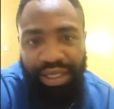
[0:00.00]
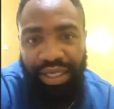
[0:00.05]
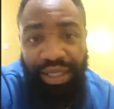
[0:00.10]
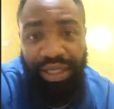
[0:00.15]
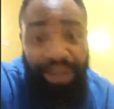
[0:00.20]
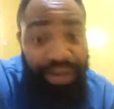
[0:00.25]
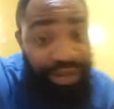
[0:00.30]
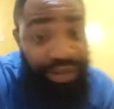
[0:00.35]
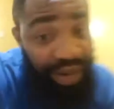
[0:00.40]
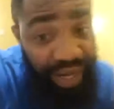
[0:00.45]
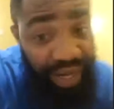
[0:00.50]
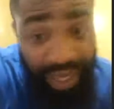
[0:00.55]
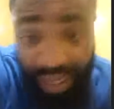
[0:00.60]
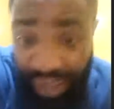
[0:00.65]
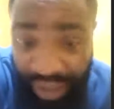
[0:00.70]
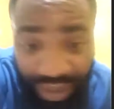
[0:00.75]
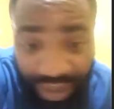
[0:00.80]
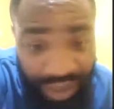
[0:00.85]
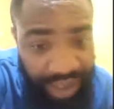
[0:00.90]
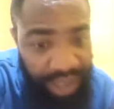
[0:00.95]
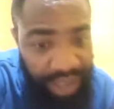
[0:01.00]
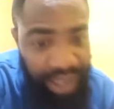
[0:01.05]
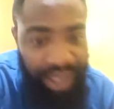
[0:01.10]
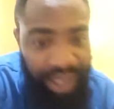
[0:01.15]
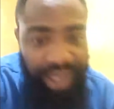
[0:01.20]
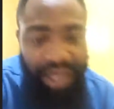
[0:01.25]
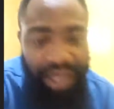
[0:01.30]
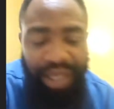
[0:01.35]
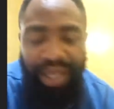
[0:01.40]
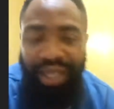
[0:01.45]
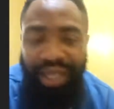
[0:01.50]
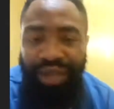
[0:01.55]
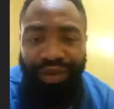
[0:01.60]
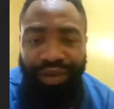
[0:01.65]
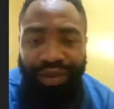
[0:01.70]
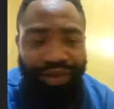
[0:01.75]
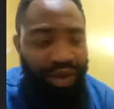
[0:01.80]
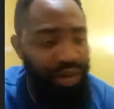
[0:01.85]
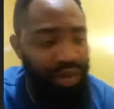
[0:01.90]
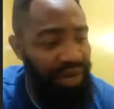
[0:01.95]
It's very key.
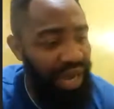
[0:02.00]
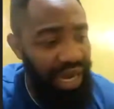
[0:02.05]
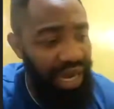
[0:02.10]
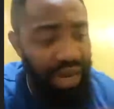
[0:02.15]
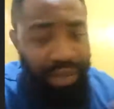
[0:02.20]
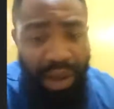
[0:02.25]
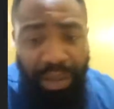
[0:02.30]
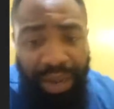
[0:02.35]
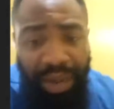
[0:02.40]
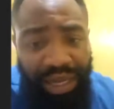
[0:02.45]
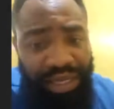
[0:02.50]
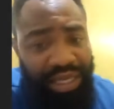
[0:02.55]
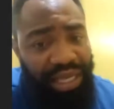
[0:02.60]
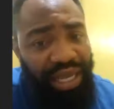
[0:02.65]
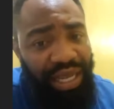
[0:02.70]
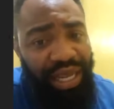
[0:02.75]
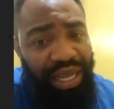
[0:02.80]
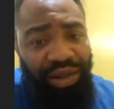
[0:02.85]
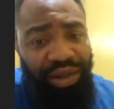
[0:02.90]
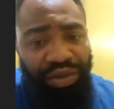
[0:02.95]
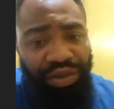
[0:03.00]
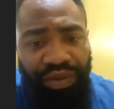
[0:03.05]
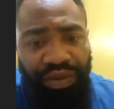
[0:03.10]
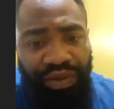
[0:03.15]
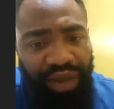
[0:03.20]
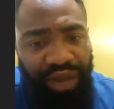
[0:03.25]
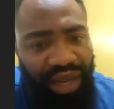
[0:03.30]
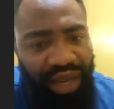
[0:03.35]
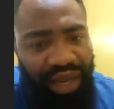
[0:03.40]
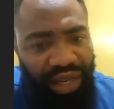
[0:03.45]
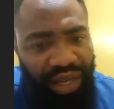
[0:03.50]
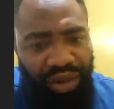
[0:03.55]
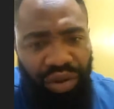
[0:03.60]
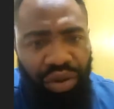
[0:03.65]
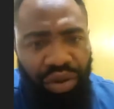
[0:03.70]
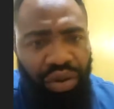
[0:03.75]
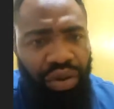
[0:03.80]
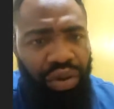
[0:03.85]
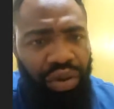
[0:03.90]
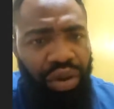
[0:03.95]
From the Alibaba to failing, you
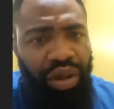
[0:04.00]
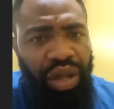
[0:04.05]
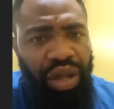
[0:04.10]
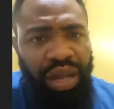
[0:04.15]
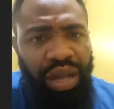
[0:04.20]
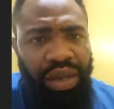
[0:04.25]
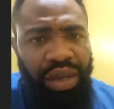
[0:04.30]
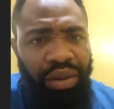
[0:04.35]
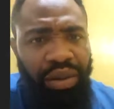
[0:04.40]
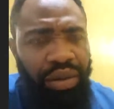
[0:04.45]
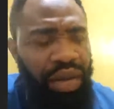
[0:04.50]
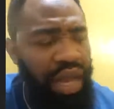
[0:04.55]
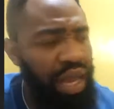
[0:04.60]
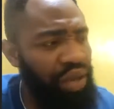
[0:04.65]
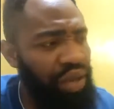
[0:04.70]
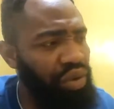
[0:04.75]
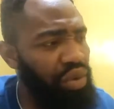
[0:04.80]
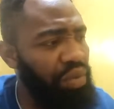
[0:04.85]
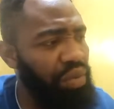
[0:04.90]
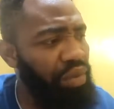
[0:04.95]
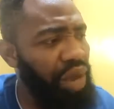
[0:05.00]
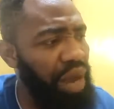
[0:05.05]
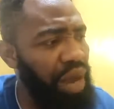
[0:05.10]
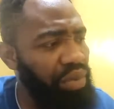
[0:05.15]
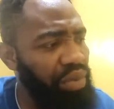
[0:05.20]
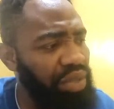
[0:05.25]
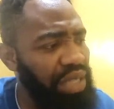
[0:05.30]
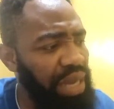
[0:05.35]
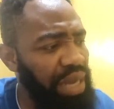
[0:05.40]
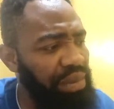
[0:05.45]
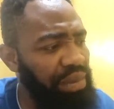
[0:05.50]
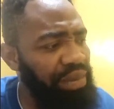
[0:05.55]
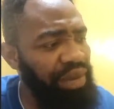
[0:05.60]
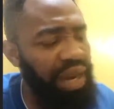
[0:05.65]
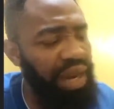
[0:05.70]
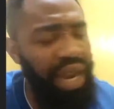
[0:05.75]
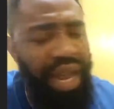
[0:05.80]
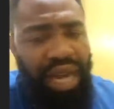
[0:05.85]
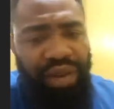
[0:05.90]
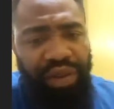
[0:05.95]
know, most times it's
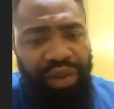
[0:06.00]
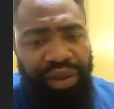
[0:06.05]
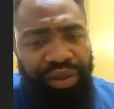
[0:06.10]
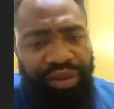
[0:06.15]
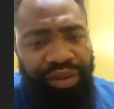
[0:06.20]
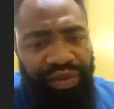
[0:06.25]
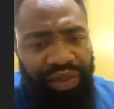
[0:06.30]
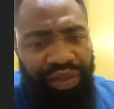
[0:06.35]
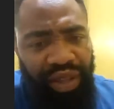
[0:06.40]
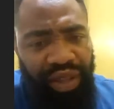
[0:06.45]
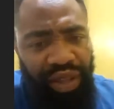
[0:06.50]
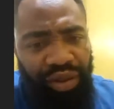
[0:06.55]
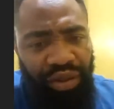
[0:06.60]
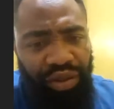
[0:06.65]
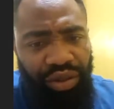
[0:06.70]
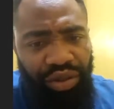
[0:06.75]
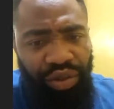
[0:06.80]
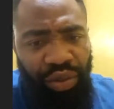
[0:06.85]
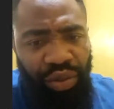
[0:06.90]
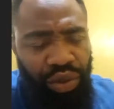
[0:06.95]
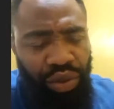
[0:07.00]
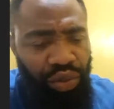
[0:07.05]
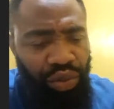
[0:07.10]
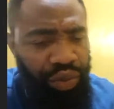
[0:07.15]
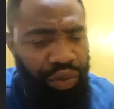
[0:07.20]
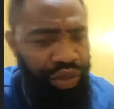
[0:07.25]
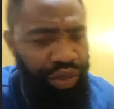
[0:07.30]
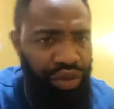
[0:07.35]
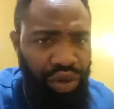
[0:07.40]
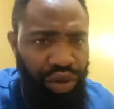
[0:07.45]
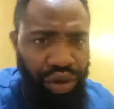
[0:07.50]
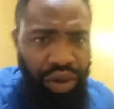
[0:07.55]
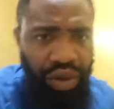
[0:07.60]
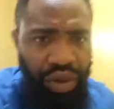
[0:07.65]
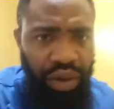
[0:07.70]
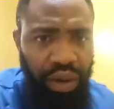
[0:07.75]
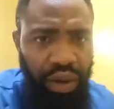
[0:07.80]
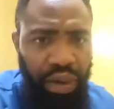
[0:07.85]
very hard when you fail, you want to withdraw.